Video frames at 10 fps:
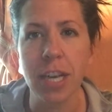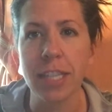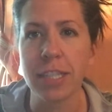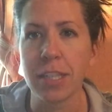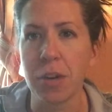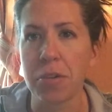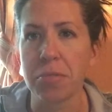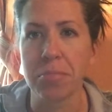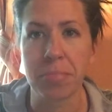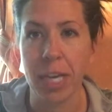And
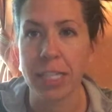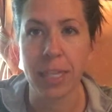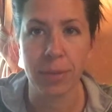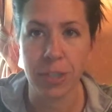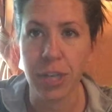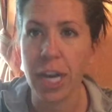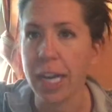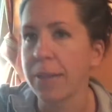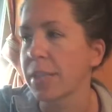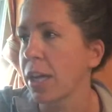so because I was
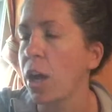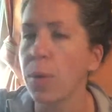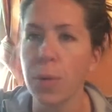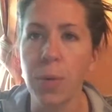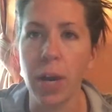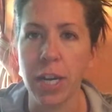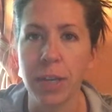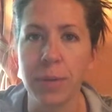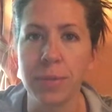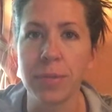training, I was like, "Oh, who are
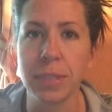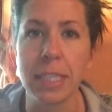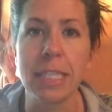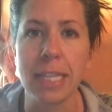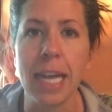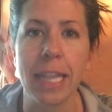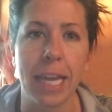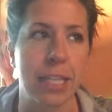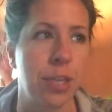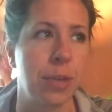you saying
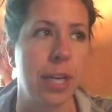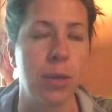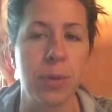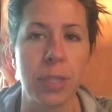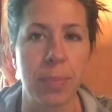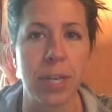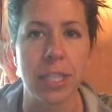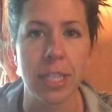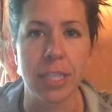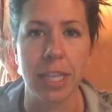that to? Like, who's the
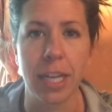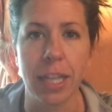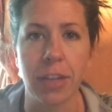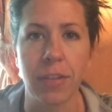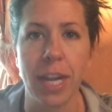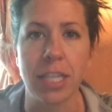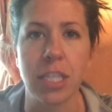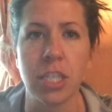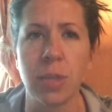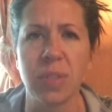person that's gonna get the ranch?"
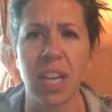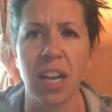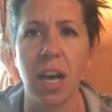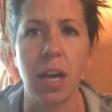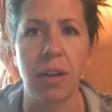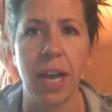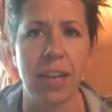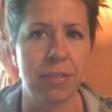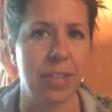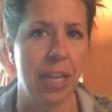And she was like, "Oh, I
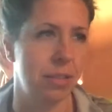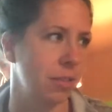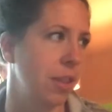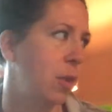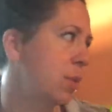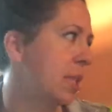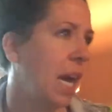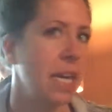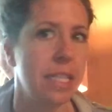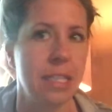don't know, those
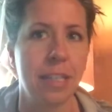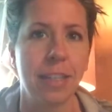guys."